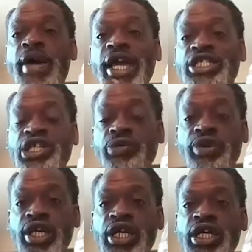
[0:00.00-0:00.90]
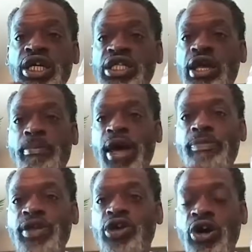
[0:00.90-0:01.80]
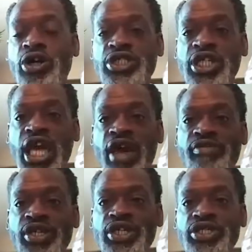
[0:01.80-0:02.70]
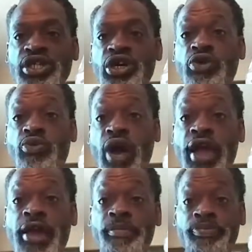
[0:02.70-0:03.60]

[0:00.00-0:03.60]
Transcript: bacteria that might be causing cavities, right?